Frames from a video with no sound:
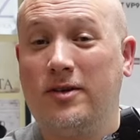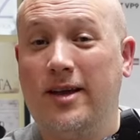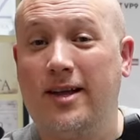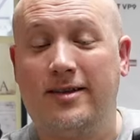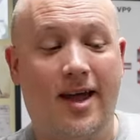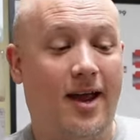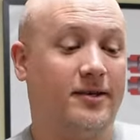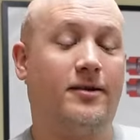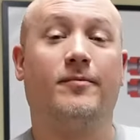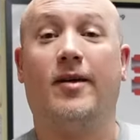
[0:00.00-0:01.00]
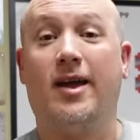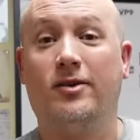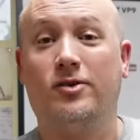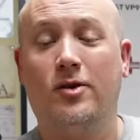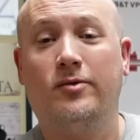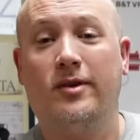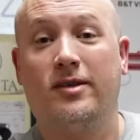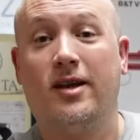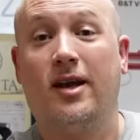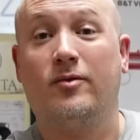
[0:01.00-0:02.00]
of that test. I can shoot
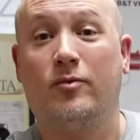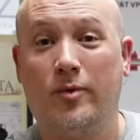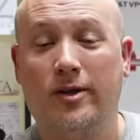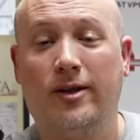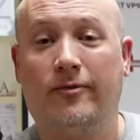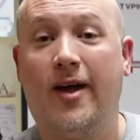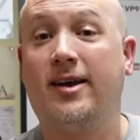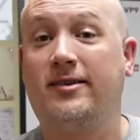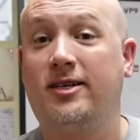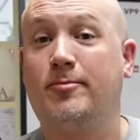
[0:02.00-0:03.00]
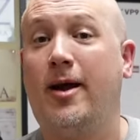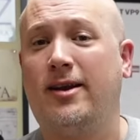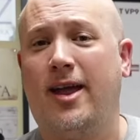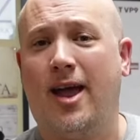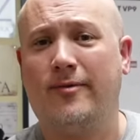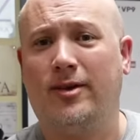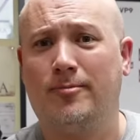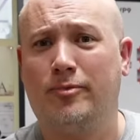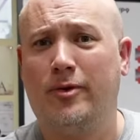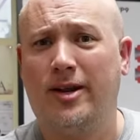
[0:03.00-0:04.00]
this gun really fast despite it having
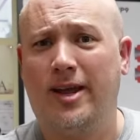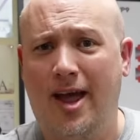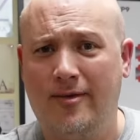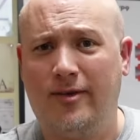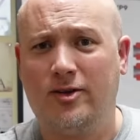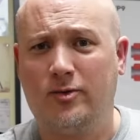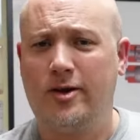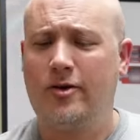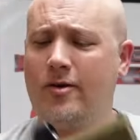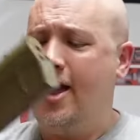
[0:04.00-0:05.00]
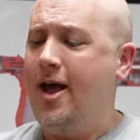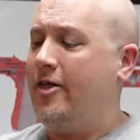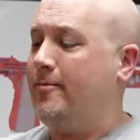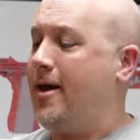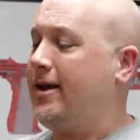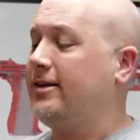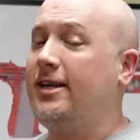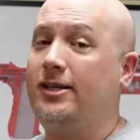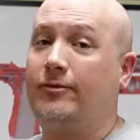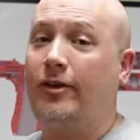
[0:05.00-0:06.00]
a pretty heavy trigger. The
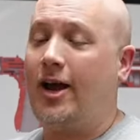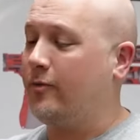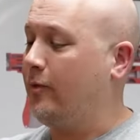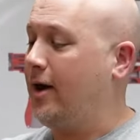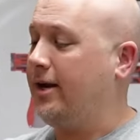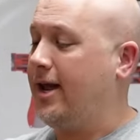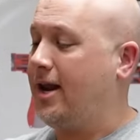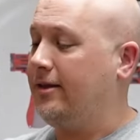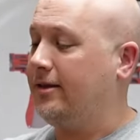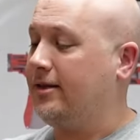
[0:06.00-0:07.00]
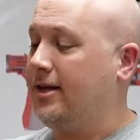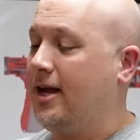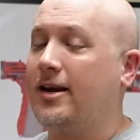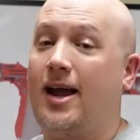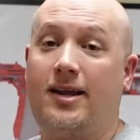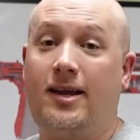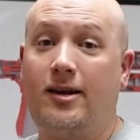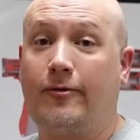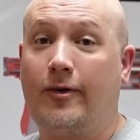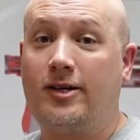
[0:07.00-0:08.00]
magazines fly right out of this gun. I can
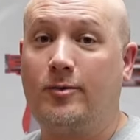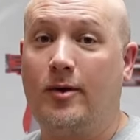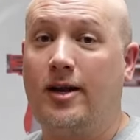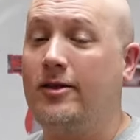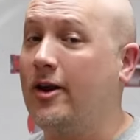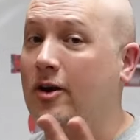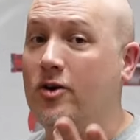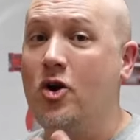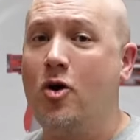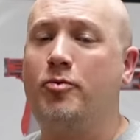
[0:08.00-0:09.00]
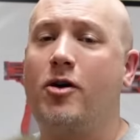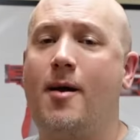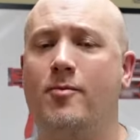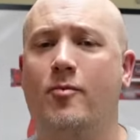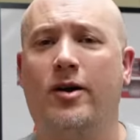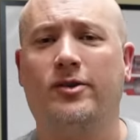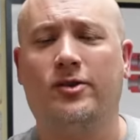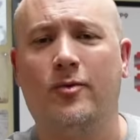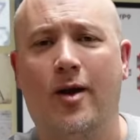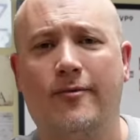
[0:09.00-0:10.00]
get a fresh one in there, no problem
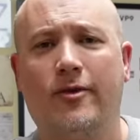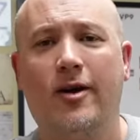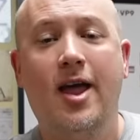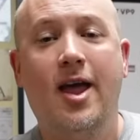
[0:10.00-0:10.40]
whatsoever.